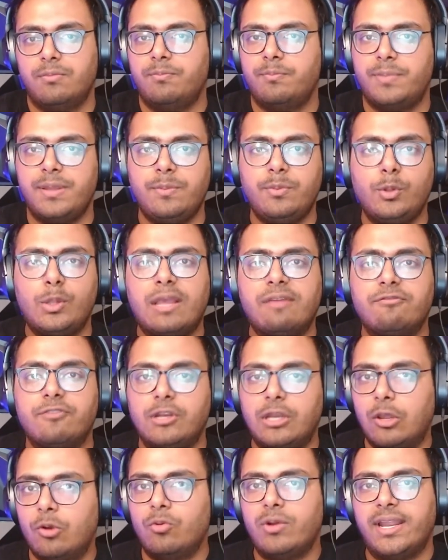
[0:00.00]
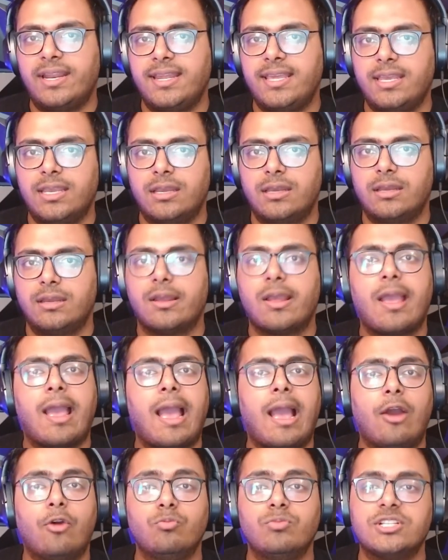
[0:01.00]
People have no idea
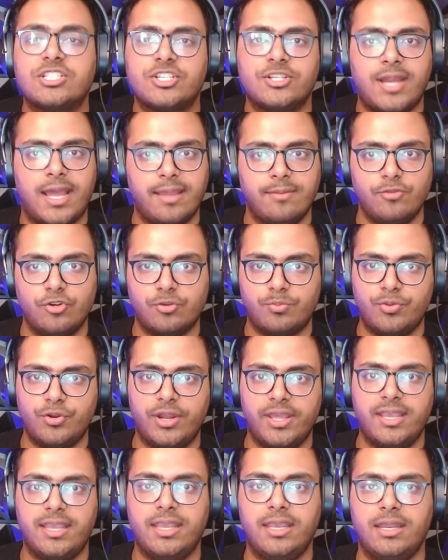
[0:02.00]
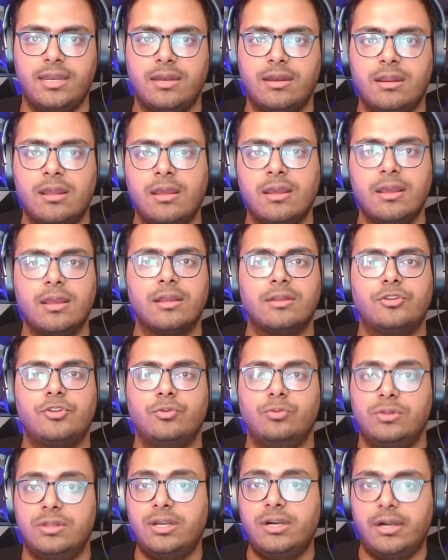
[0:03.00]
how much time you're putting in to
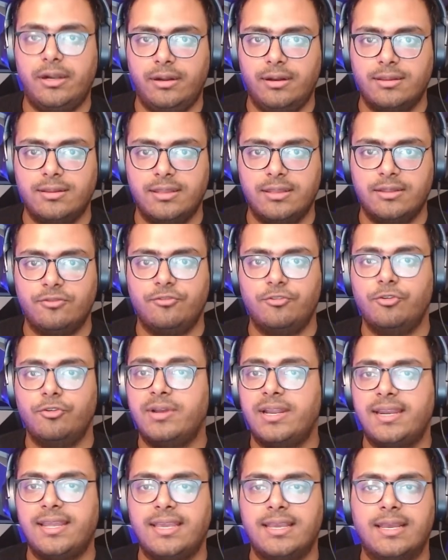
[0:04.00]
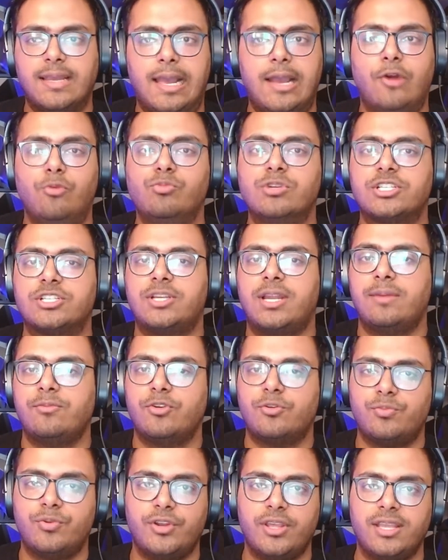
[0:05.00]
learn. They have no idea how much time
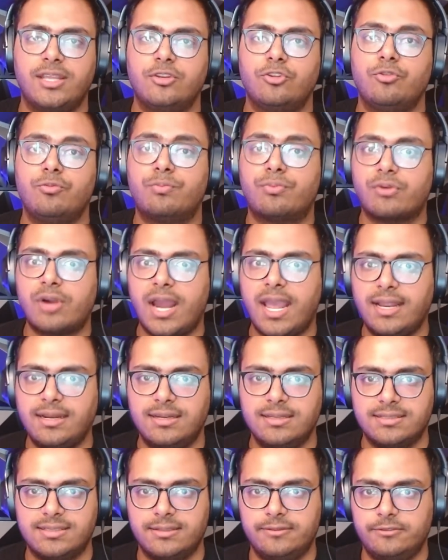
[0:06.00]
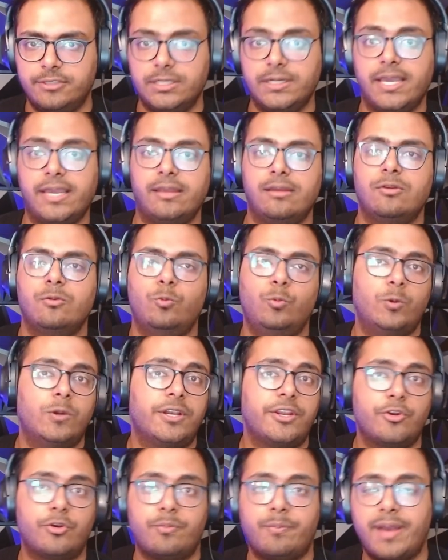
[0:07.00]
you're putting in to practice every day,
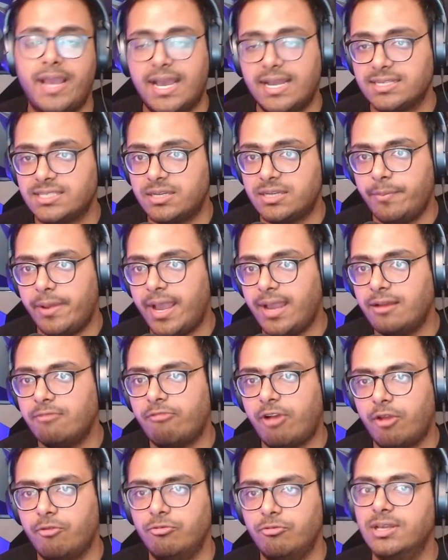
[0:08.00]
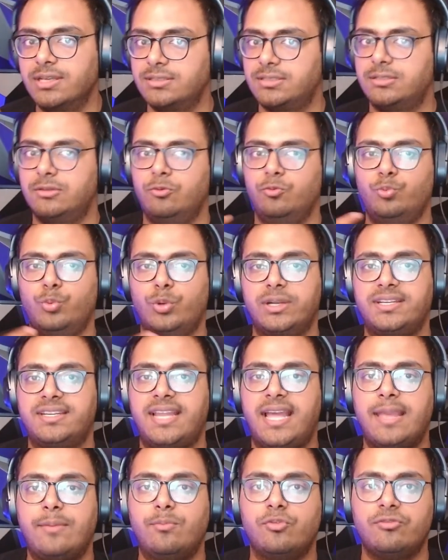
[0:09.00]
what your past background is, what
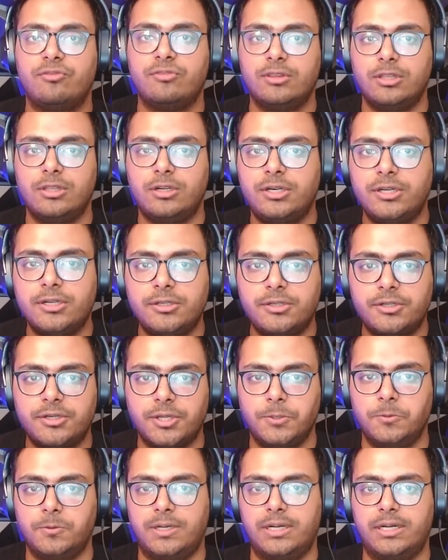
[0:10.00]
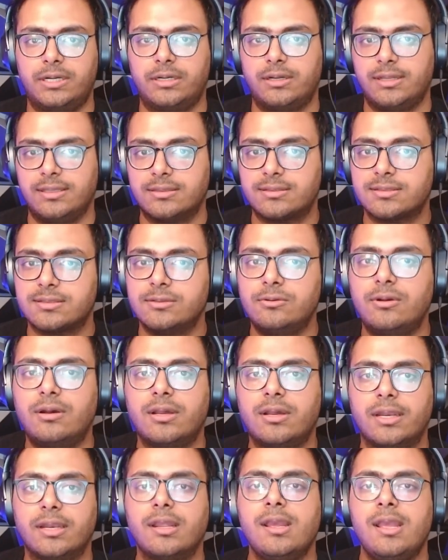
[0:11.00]
type of learner you are, and so
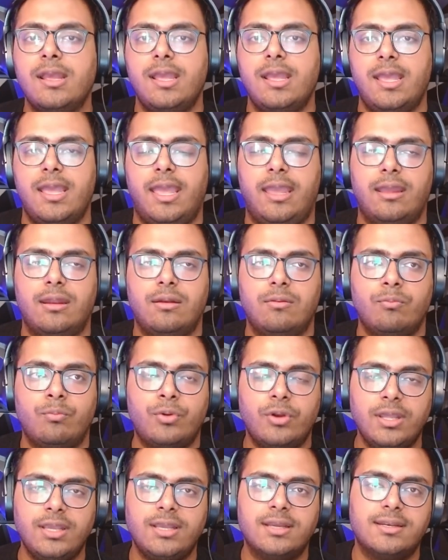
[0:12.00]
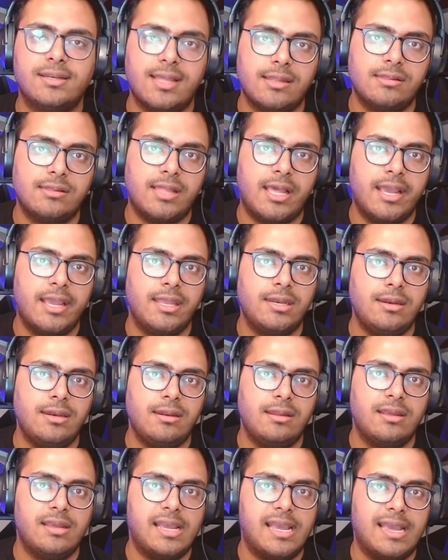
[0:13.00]
on. And putting a deadline
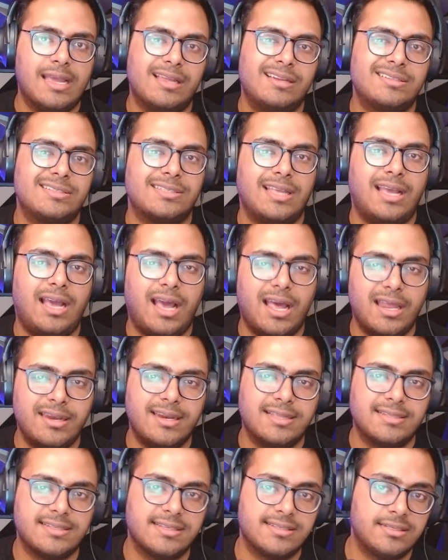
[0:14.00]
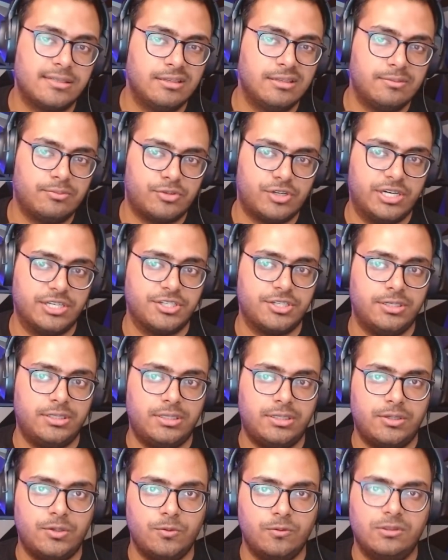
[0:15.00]
adds unnecessary
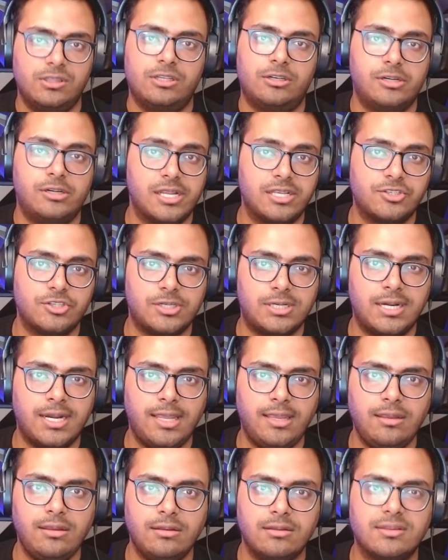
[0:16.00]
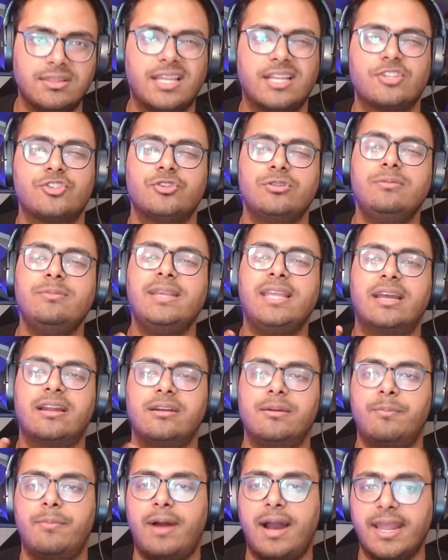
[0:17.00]
pressure to a learning journey that should be
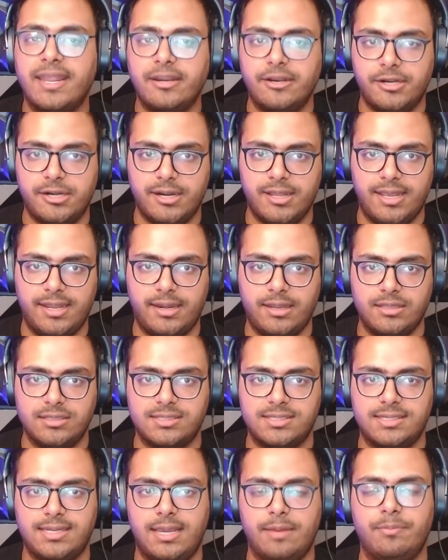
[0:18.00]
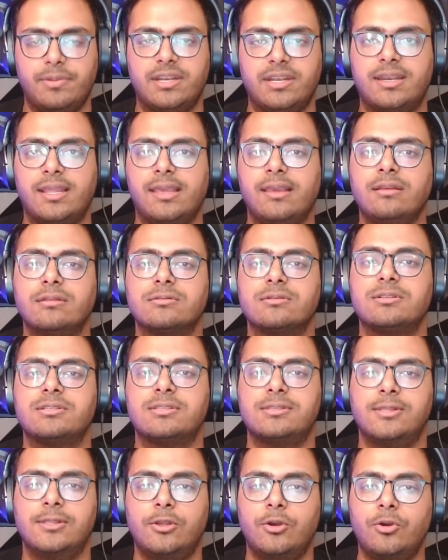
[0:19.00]
admired at each step and taken
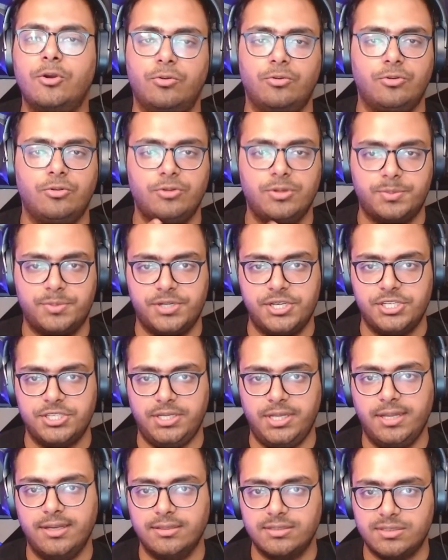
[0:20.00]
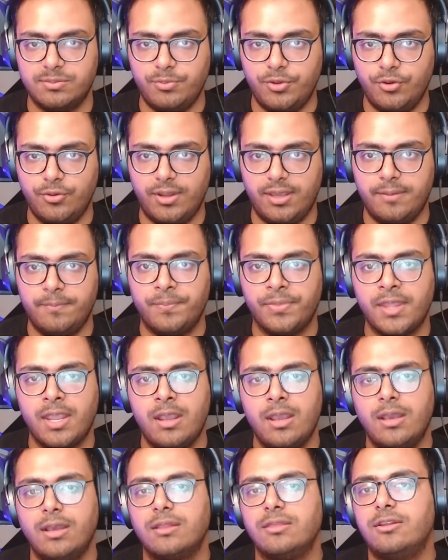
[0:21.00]
slow to appreciate its beauty.
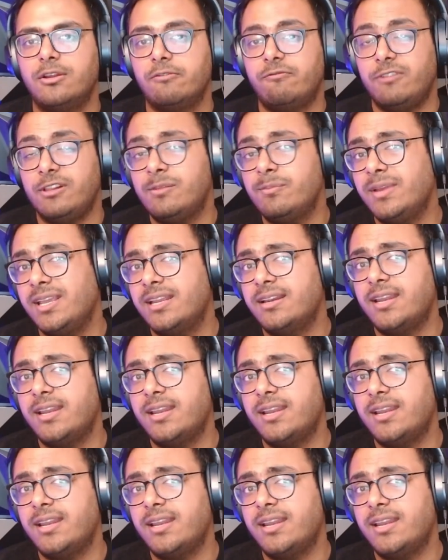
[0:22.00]
There will be a